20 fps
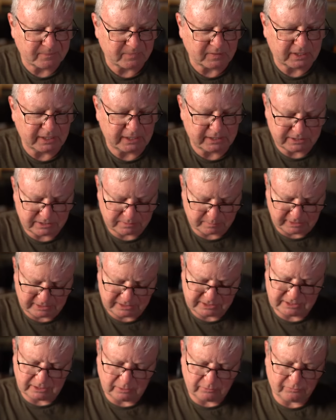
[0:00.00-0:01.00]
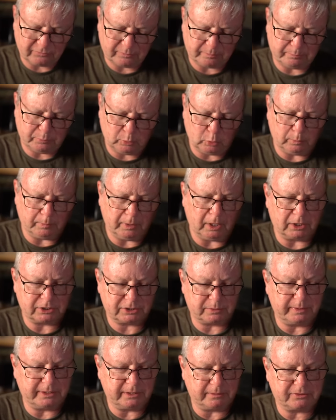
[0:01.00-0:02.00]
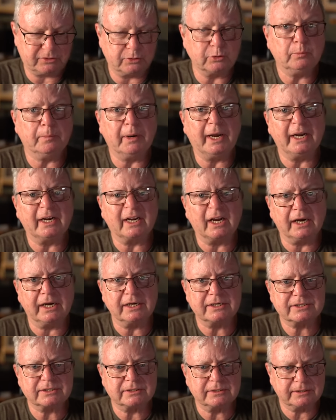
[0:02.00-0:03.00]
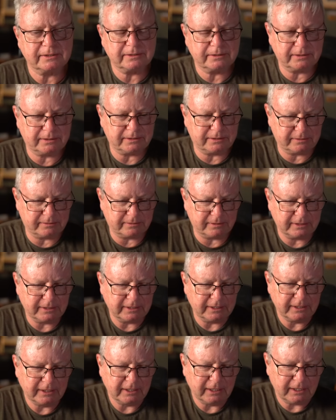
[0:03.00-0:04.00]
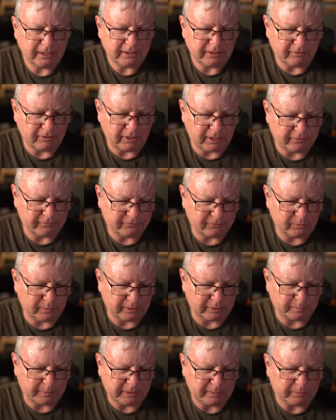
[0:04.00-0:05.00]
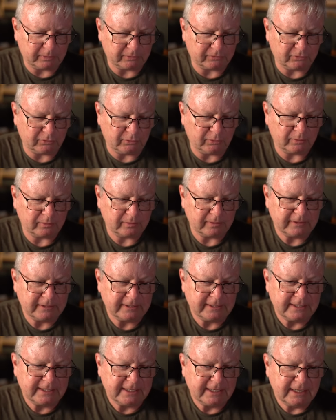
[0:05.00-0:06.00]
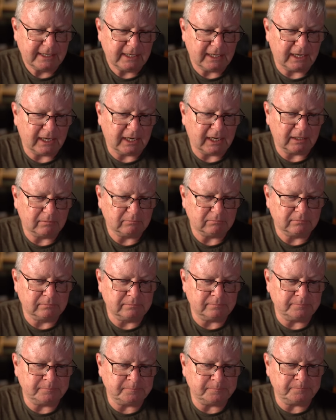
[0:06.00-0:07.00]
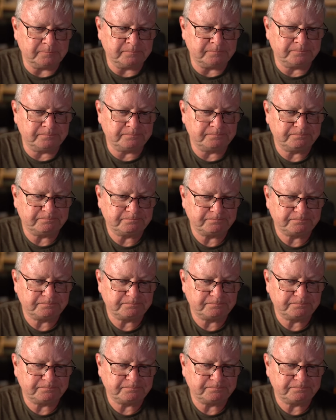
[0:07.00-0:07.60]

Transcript: Okay, it's myself, Paul Marsh, we're the two main guys. And there are a few other people too. Um,